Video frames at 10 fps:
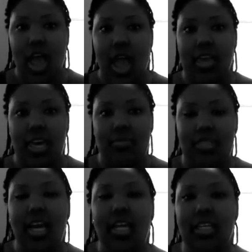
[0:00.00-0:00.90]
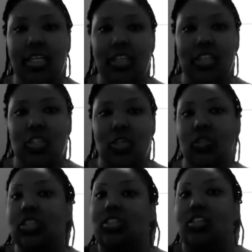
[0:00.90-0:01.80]
And he kept telling the two
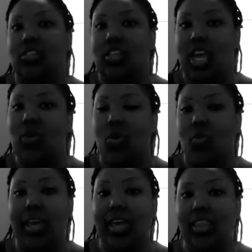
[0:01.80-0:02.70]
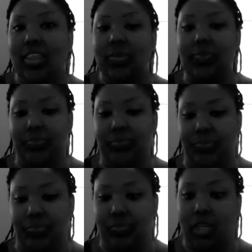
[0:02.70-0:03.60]
sisters that he were with.
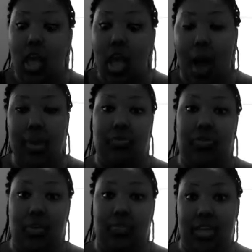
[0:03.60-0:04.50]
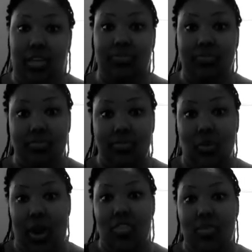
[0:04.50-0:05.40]
I'm not going to
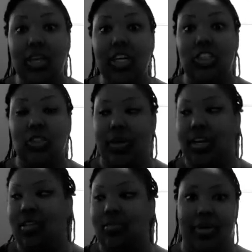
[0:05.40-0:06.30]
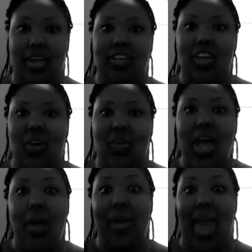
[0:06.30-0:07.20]
be around the bush with it, but
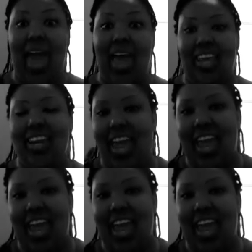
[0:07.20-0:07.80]
Pat and